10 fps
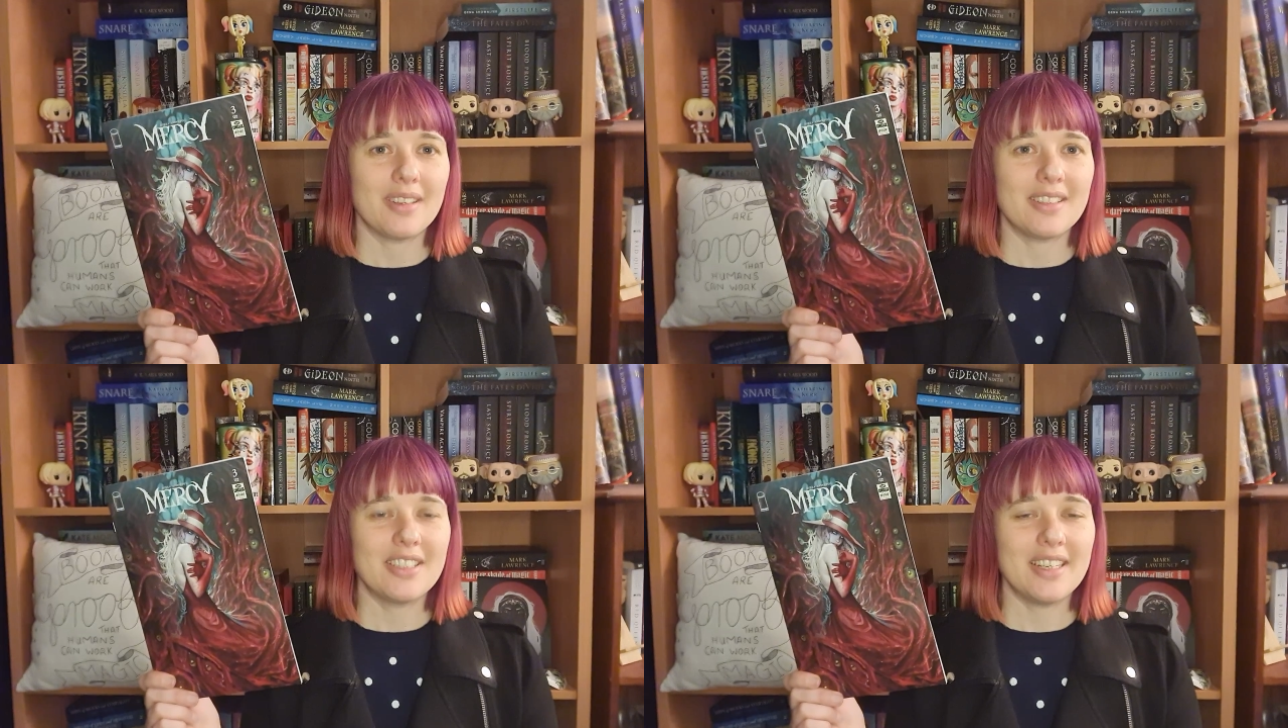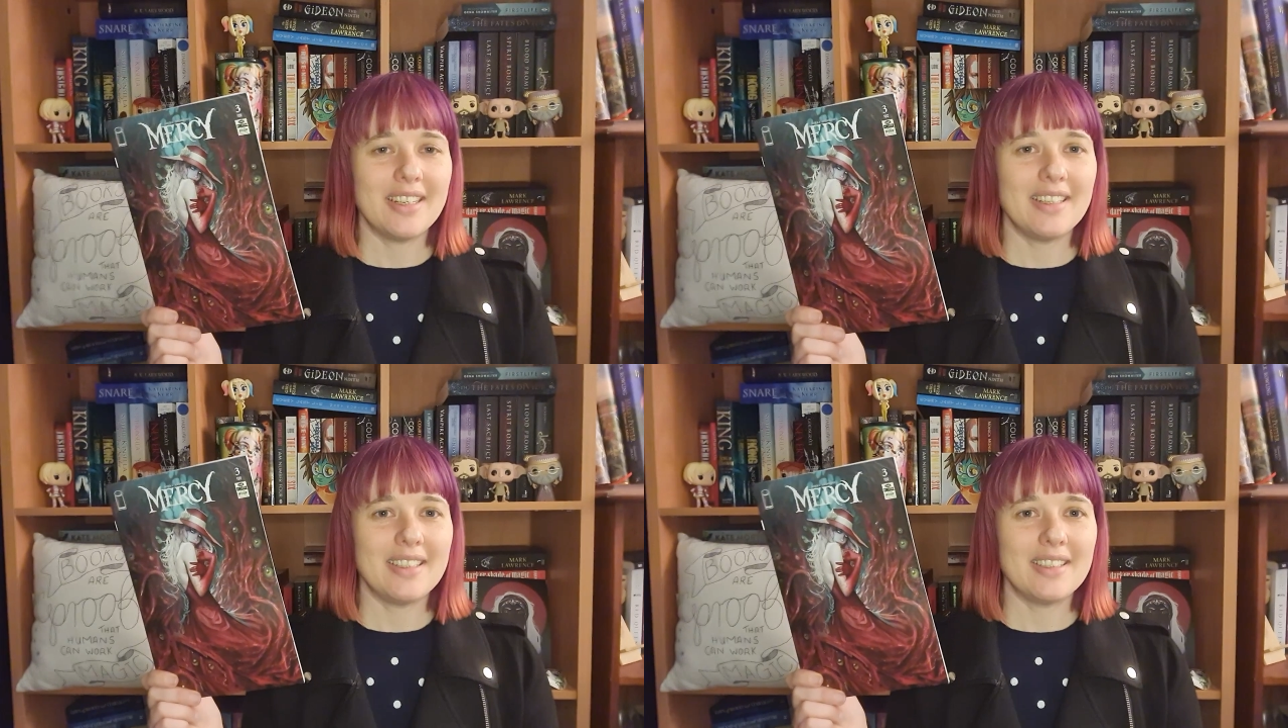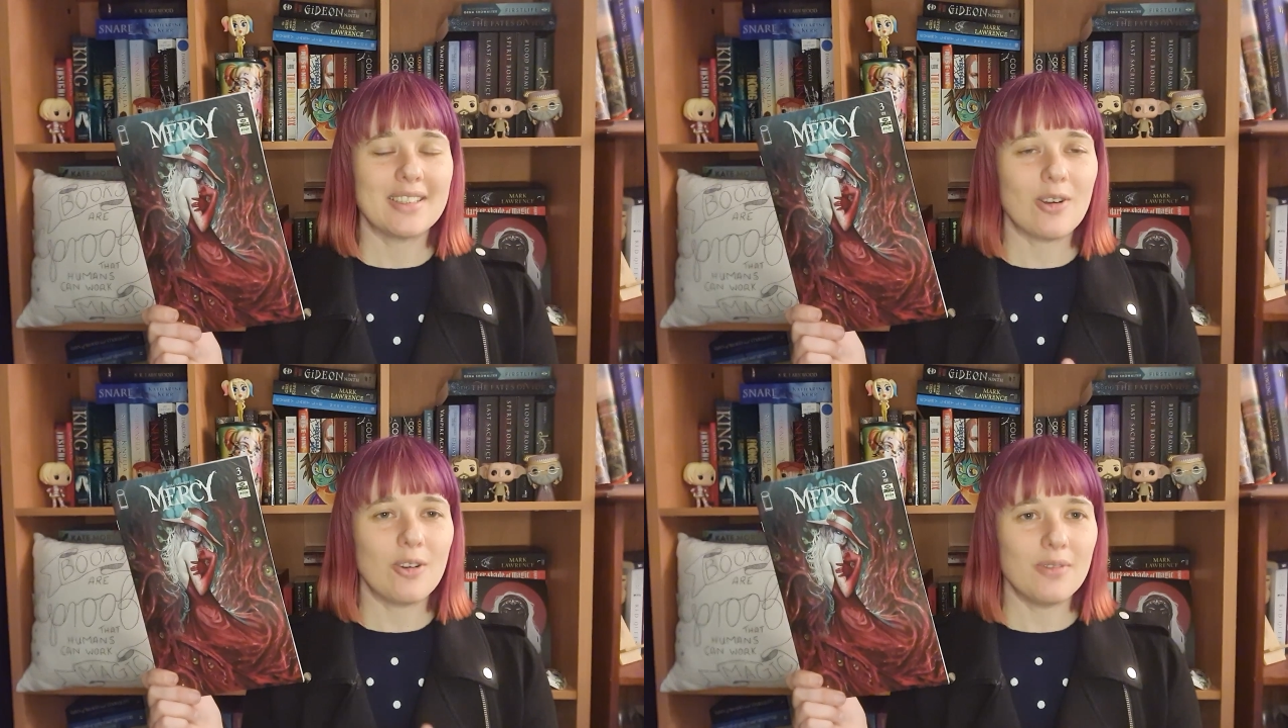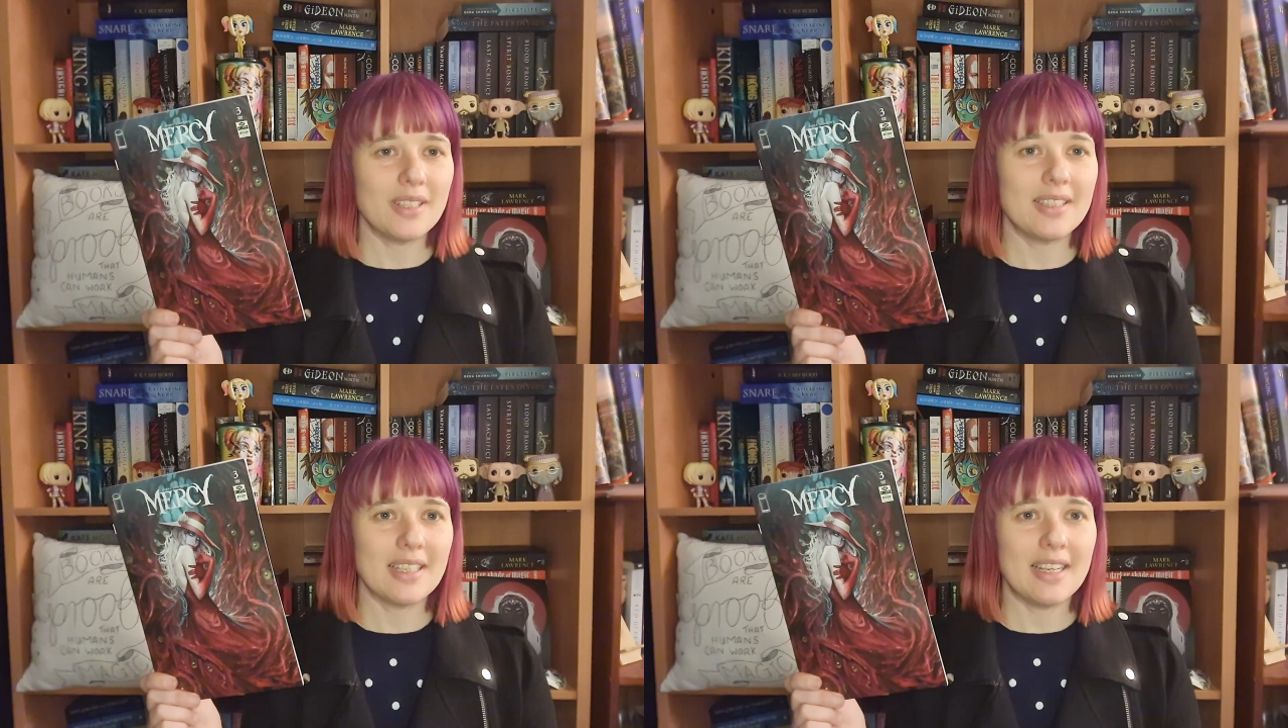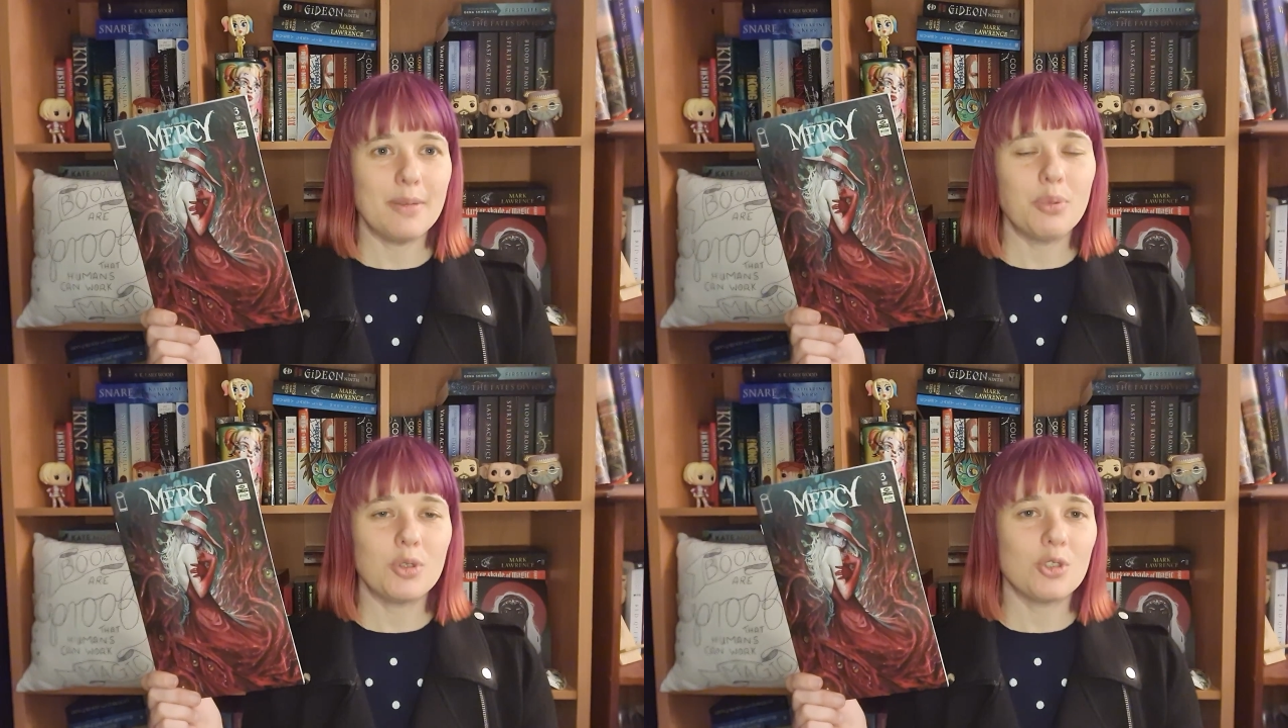she's
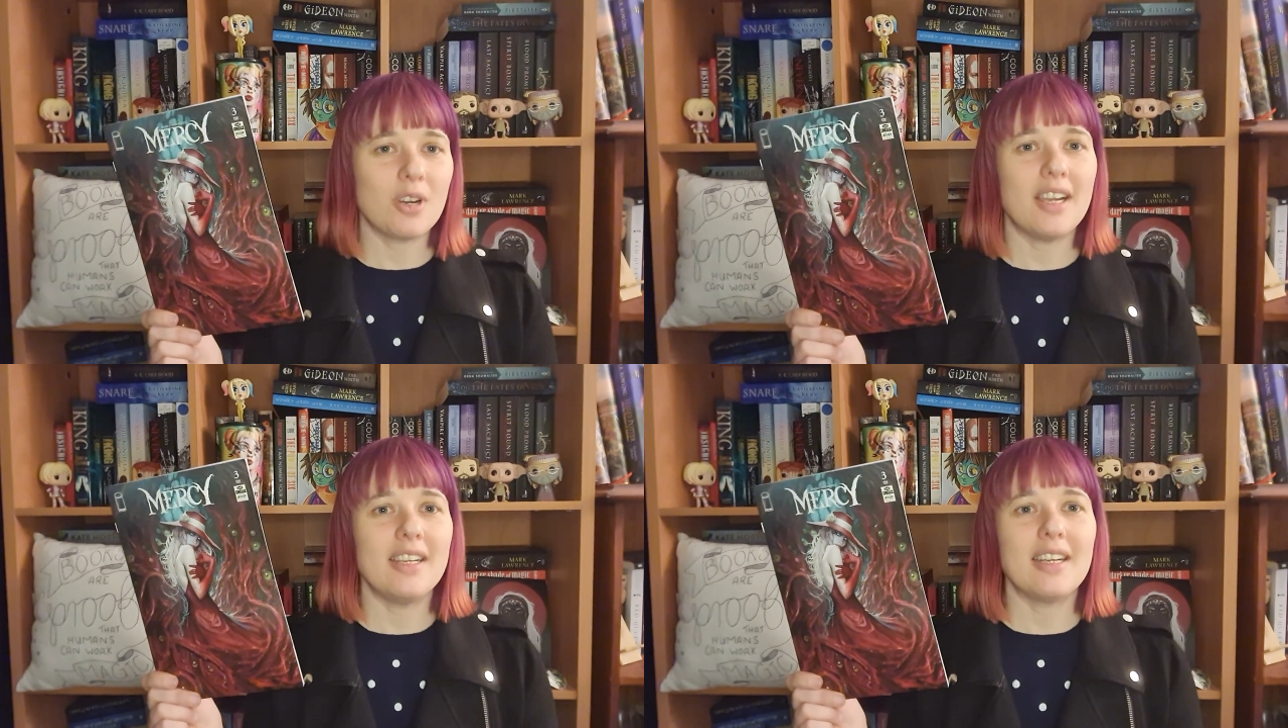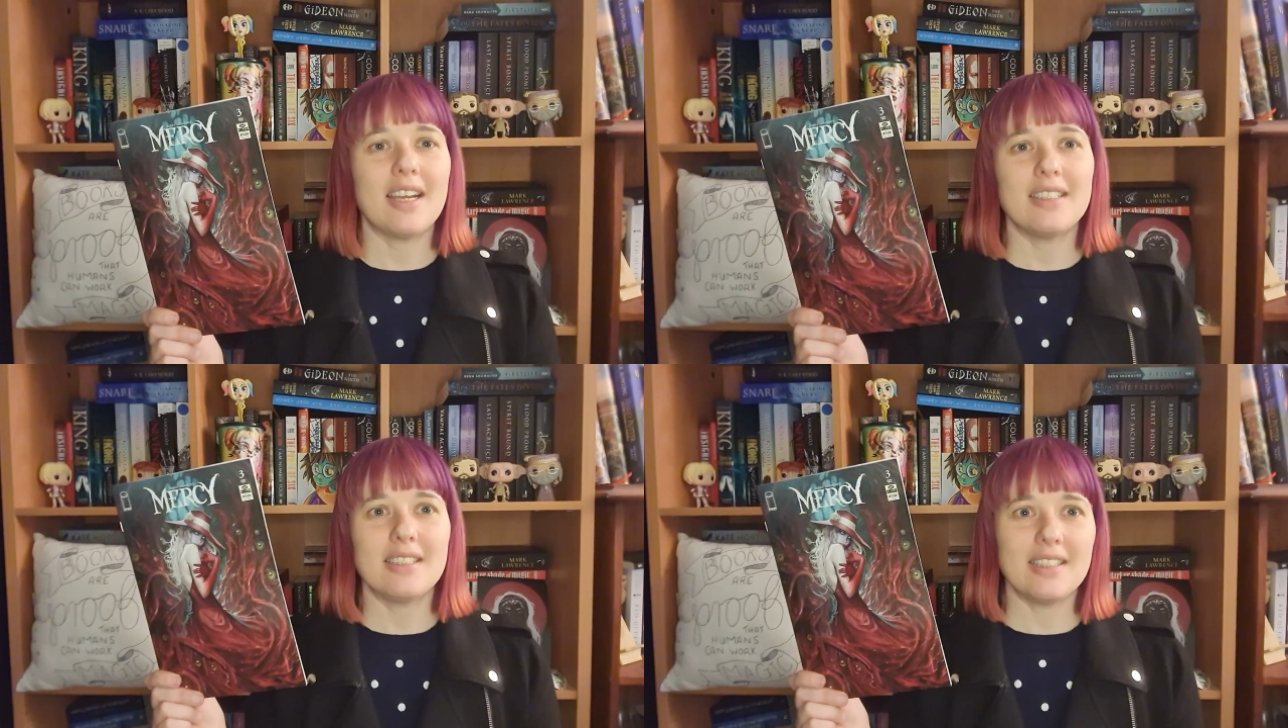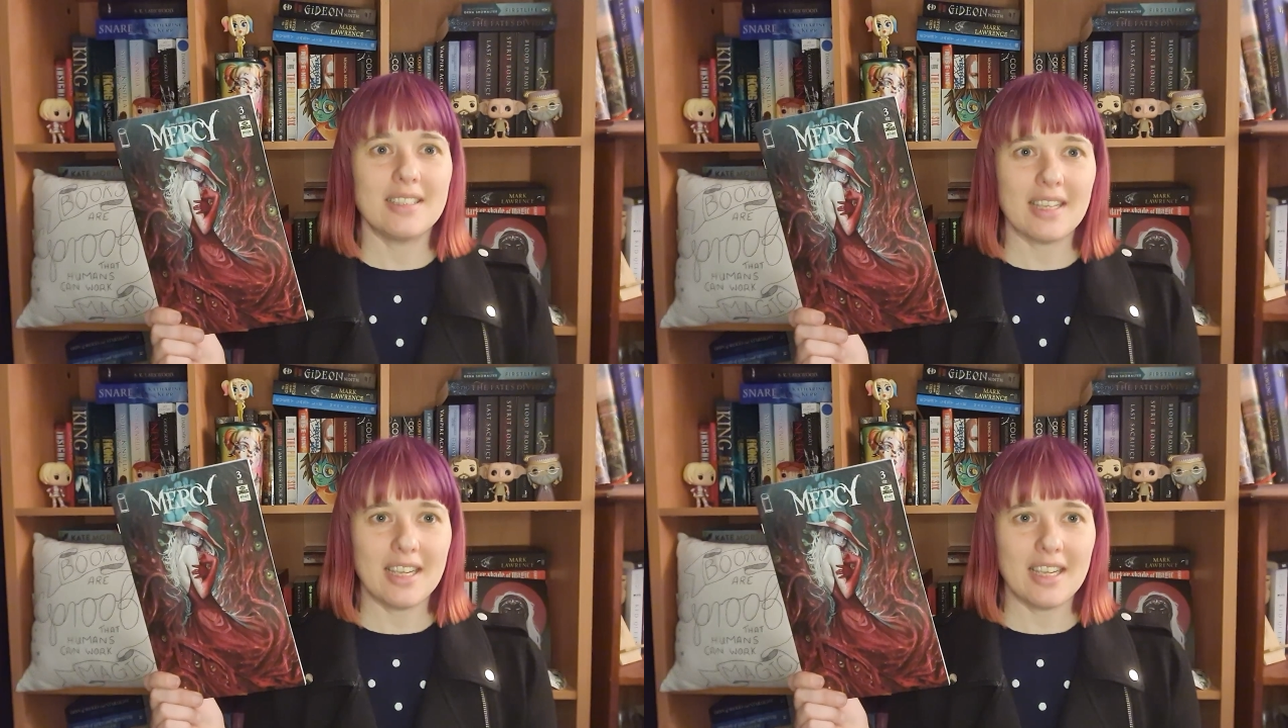obviously portrayed as this